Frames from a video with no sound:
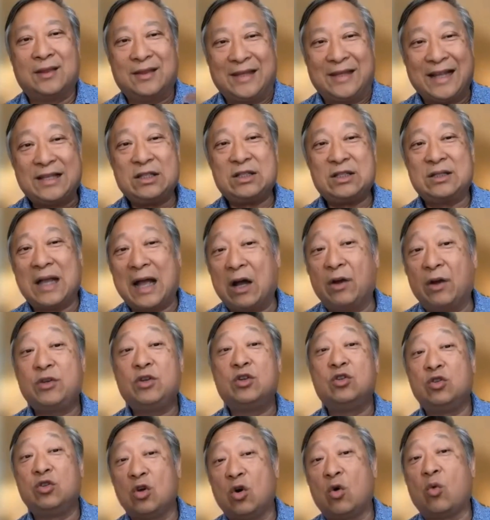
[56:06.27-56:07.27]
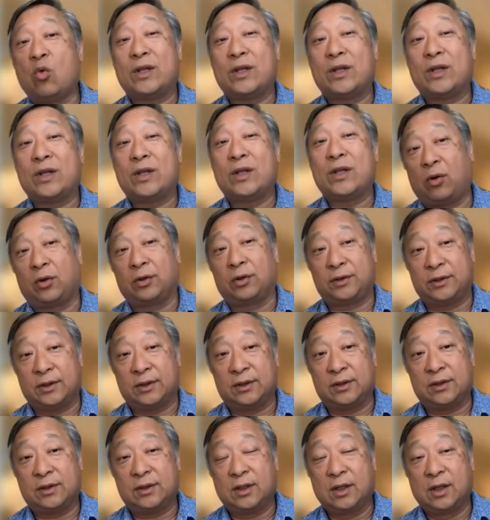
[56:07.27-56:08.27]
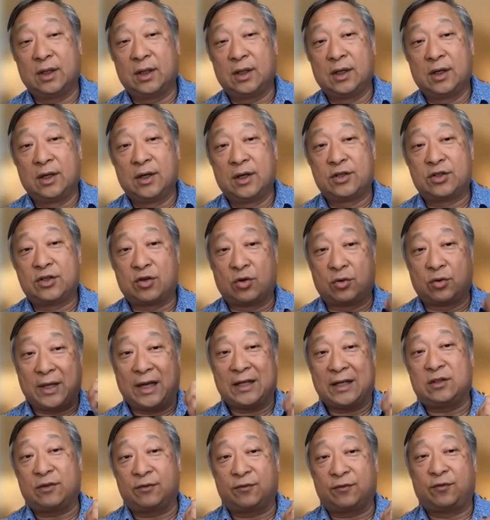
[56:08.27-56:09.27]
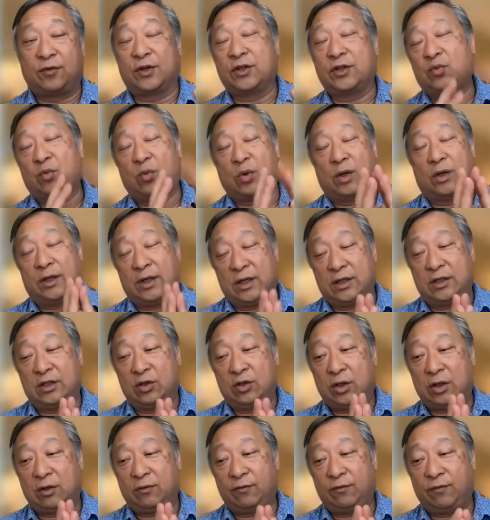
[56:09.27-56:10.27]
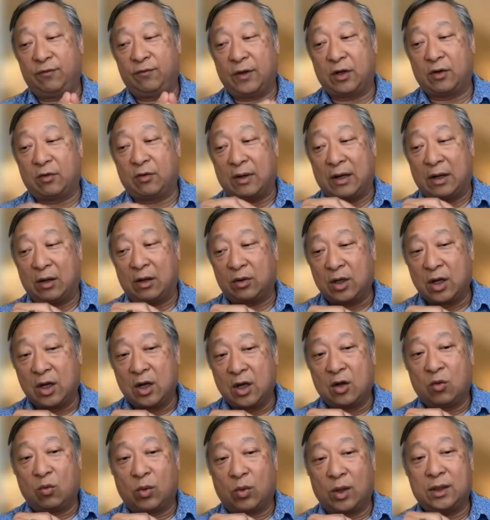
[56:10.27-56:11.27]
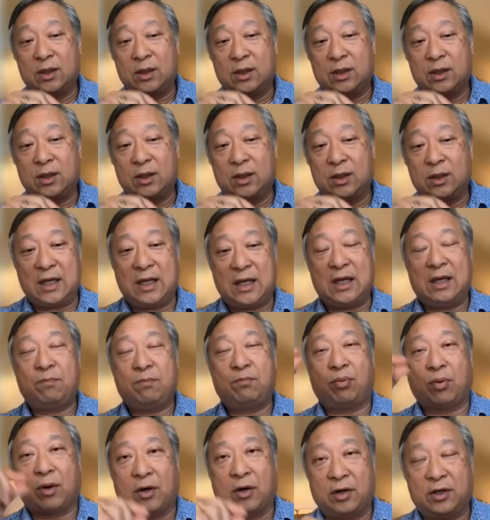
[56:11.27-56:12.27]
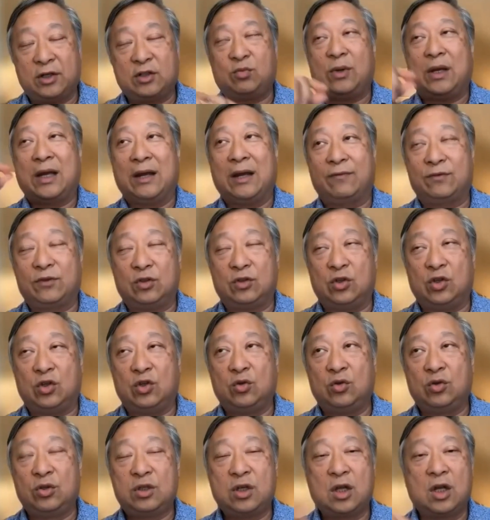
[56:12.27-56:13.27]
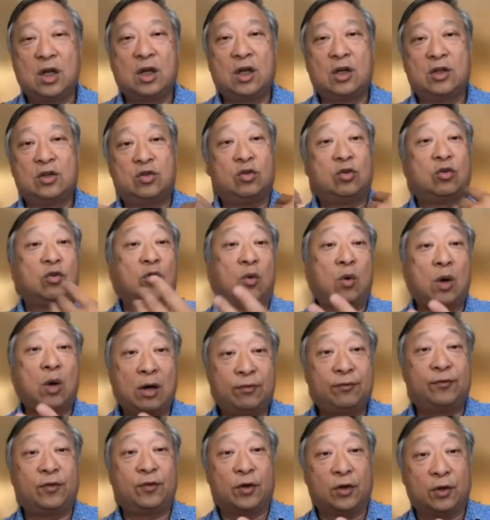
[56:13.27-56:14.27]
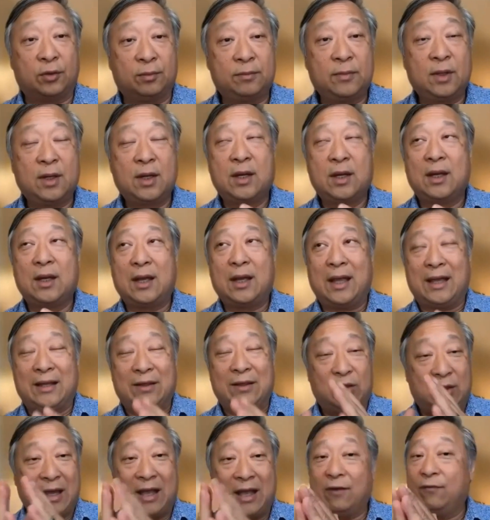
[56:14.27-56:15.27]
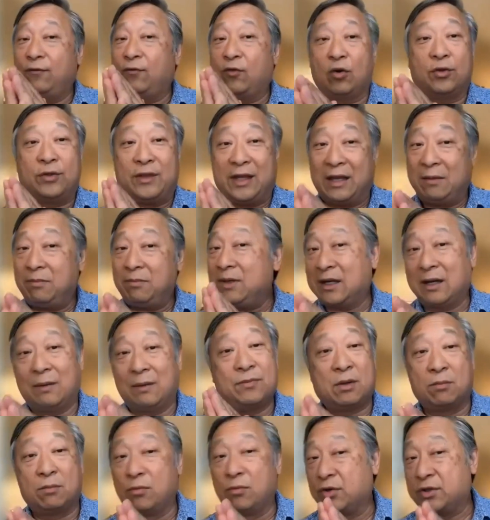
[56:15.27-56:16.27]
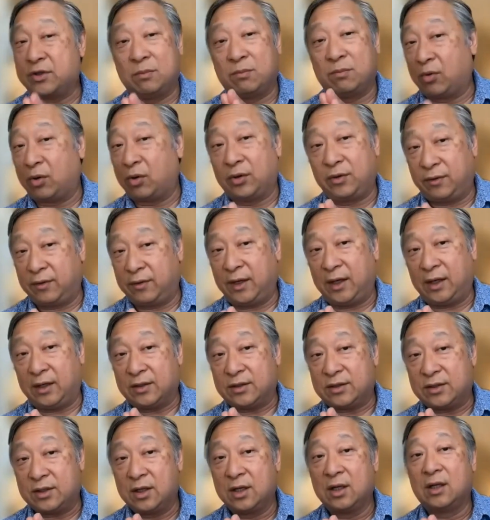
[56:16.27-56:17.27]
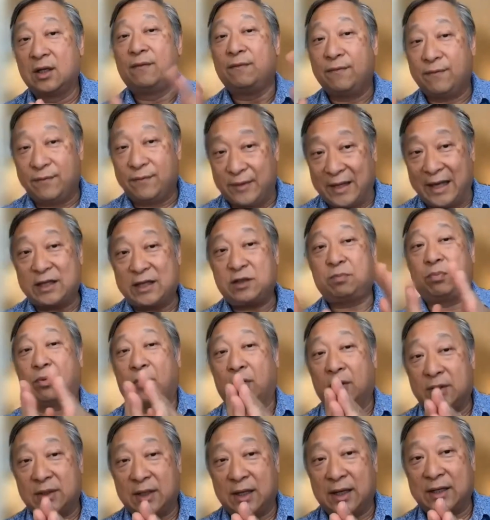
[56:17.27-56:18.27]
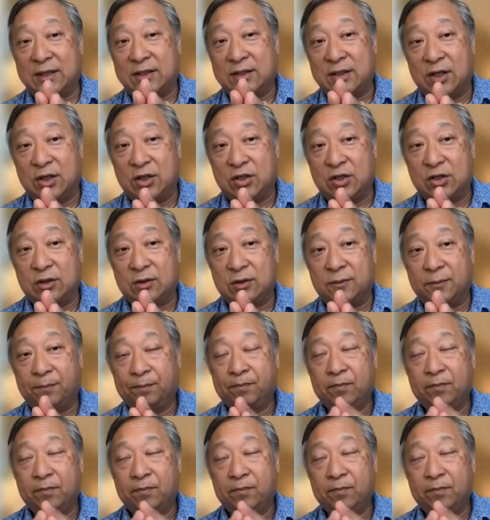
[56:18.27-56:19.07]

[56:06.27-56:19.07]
That's how you know what's important. So that's the first one, is you can figure out what are the key priorities we have to use to grow our firm, and therefore they become the most important things. That's prioritization.